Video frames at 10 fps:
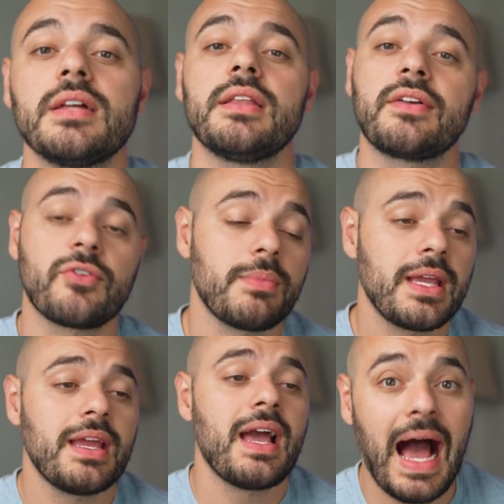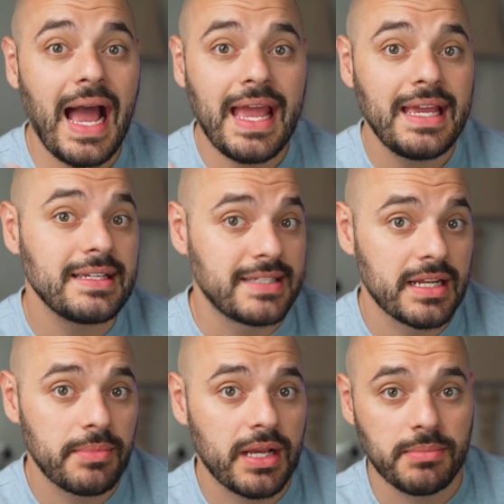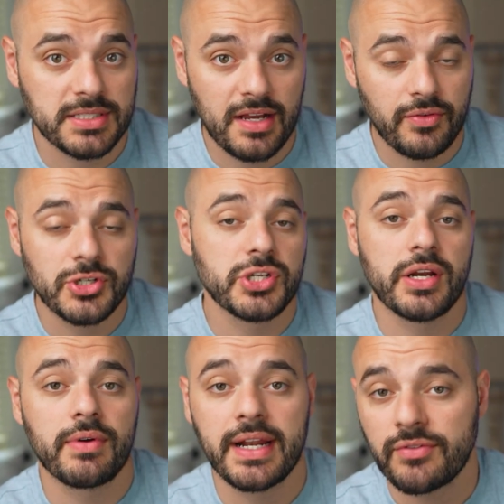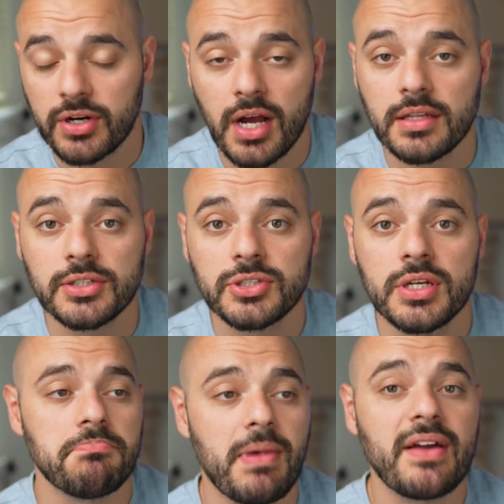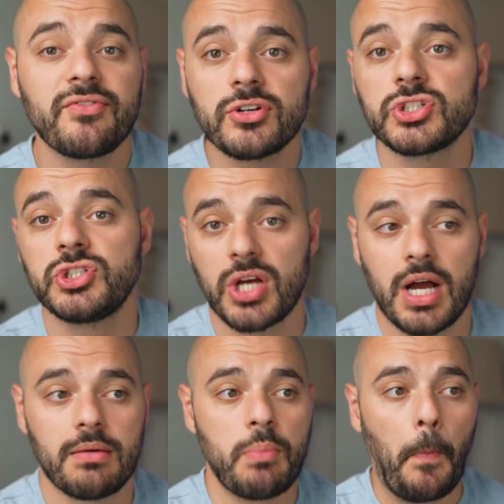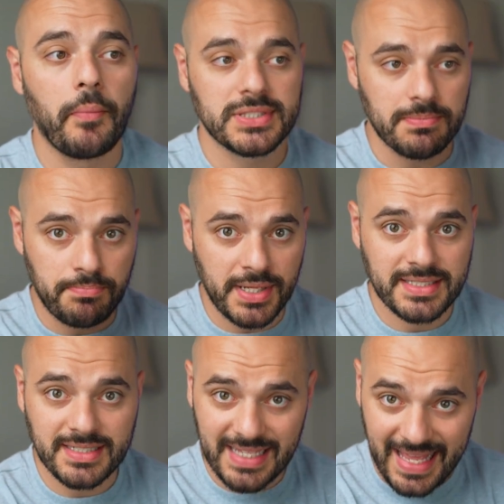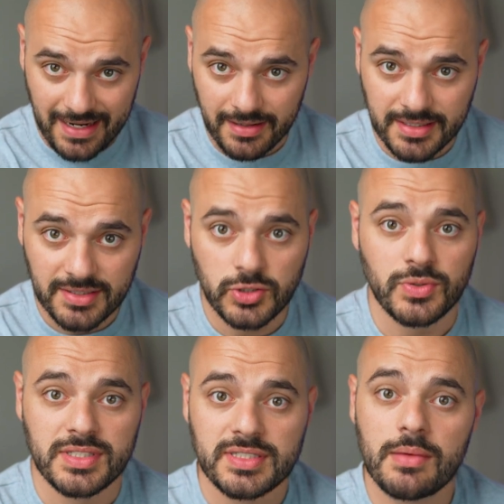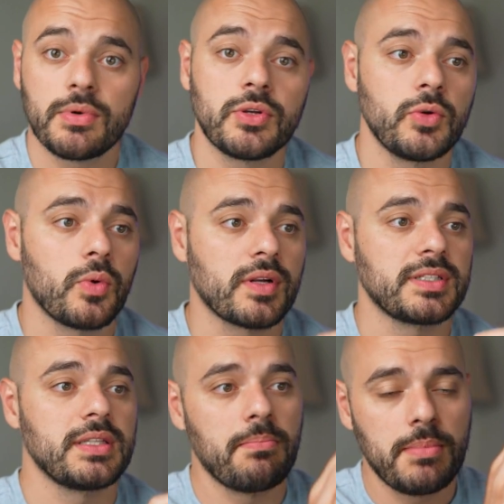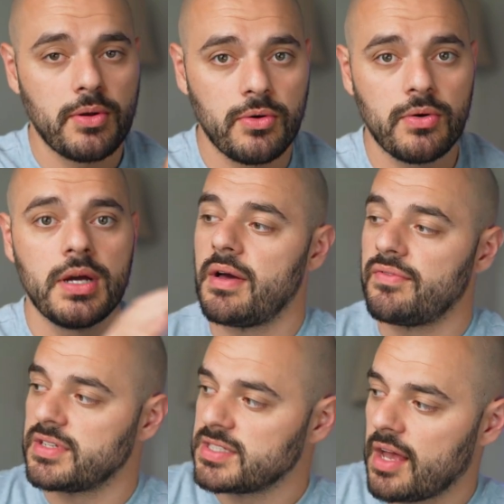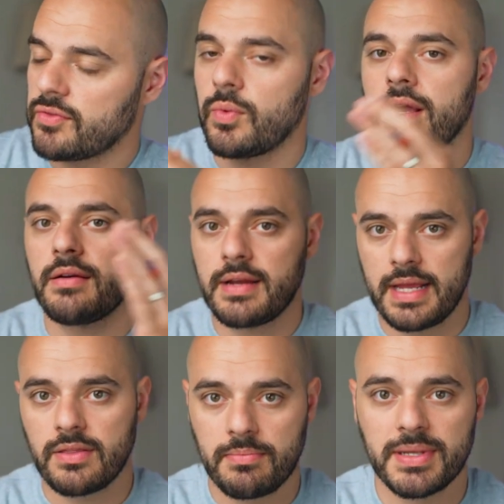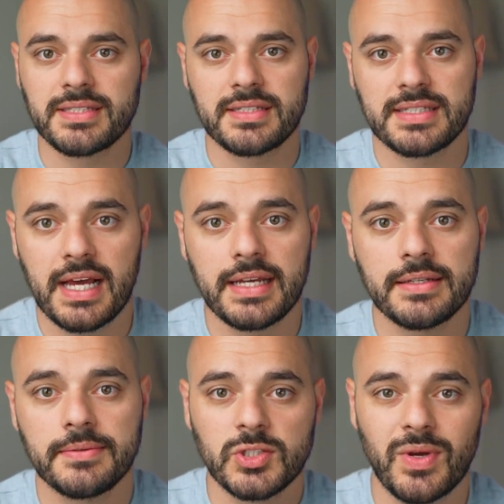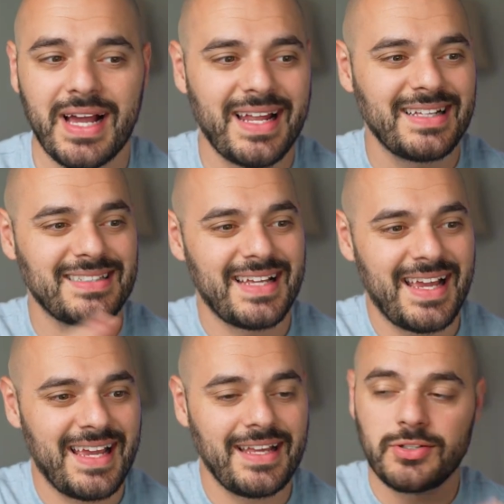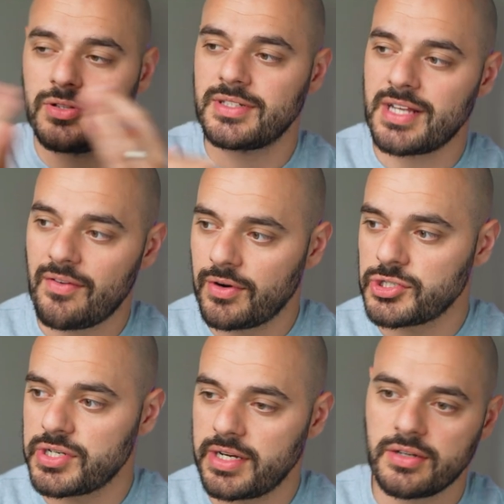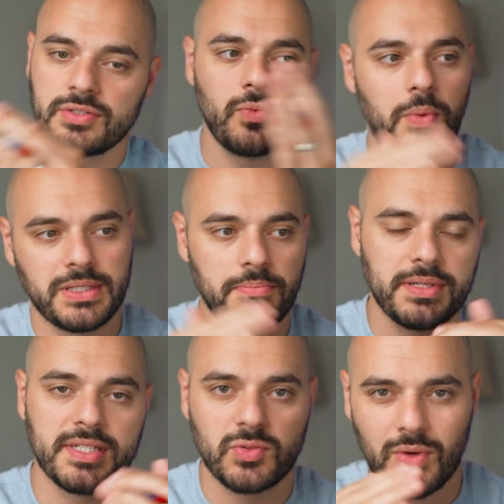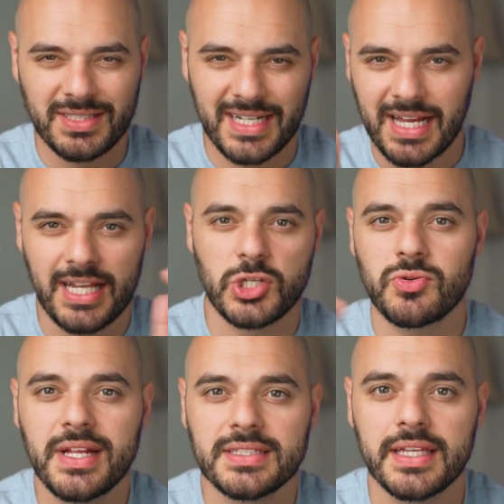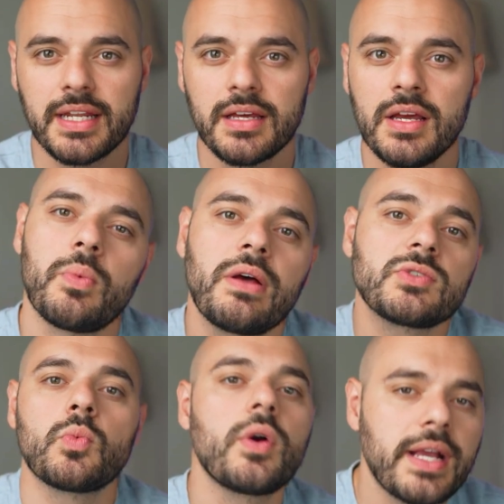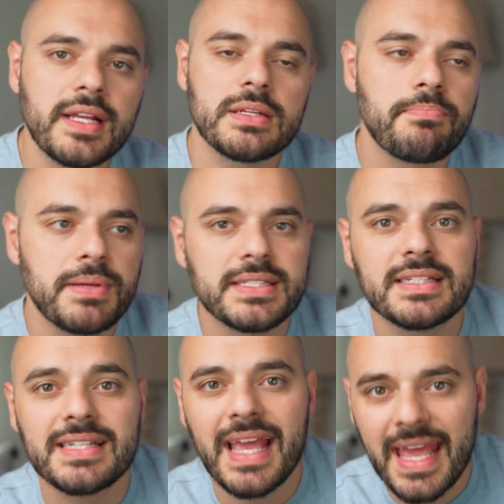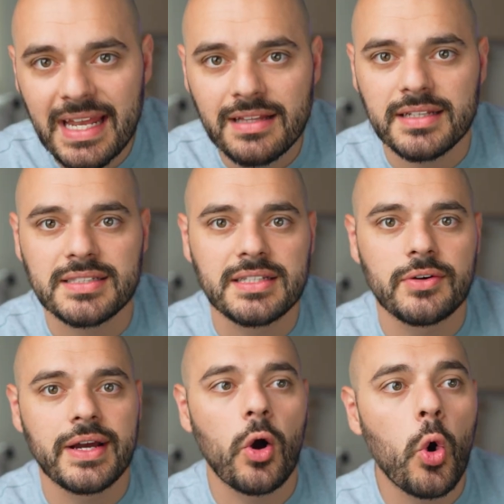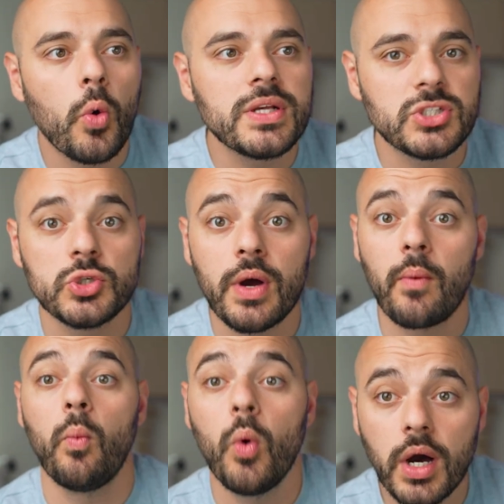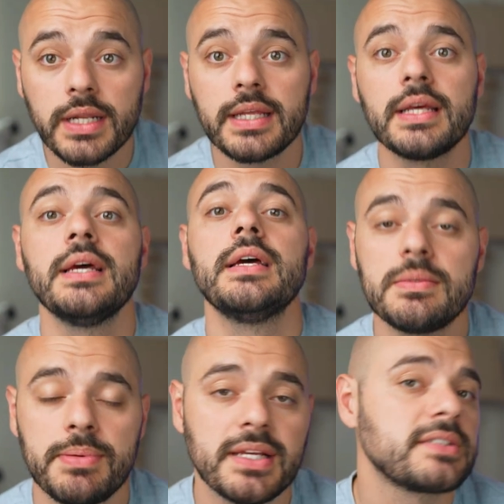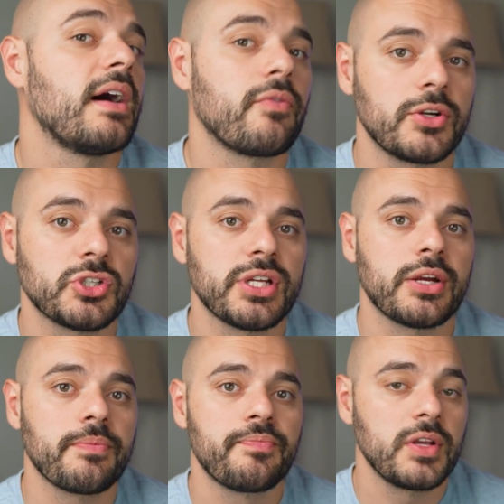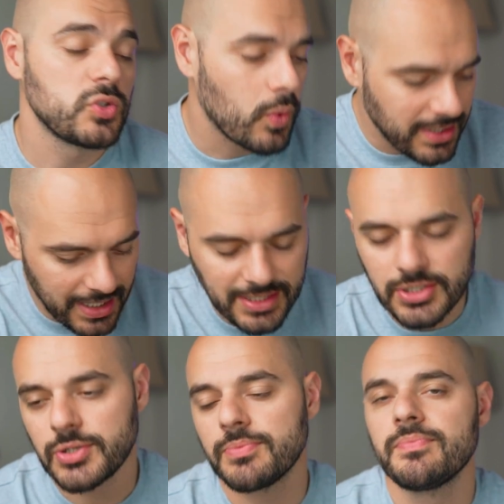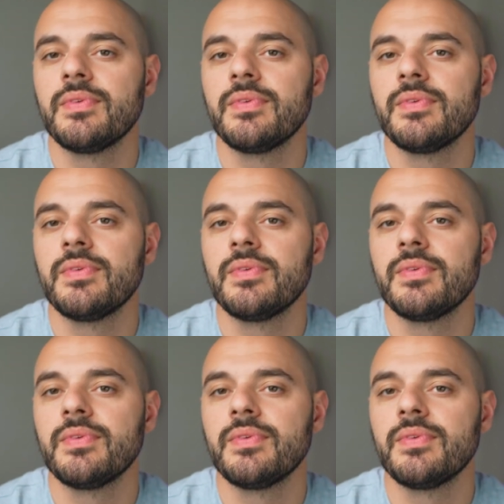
Like for me, I didn't become a software engineer right after college. My first job was a business analyst who is someone who works in the middle of the software and the business side. So I kind of say to the software engineers what the business wants and I kind of translate it. When I was working as a business analyst, though, I always knew I wanted to be a software engineer. So what did I do?